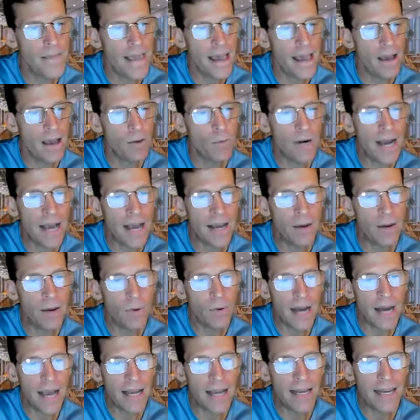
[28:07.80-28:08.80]
yeah, we're not
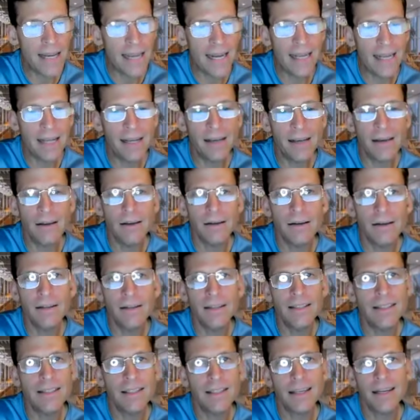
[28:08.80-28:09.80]
we're not getting
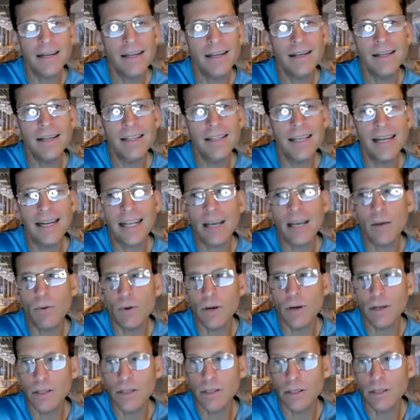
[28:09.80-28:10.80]
it's gonna it's gonna get
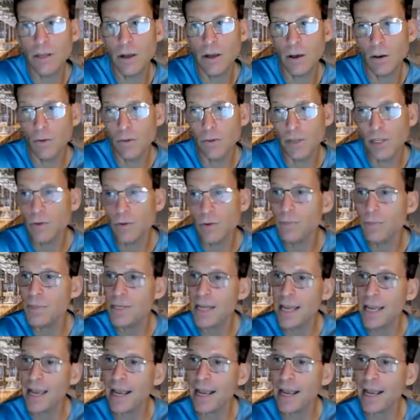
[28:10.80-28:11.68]
worse. So this is what I'm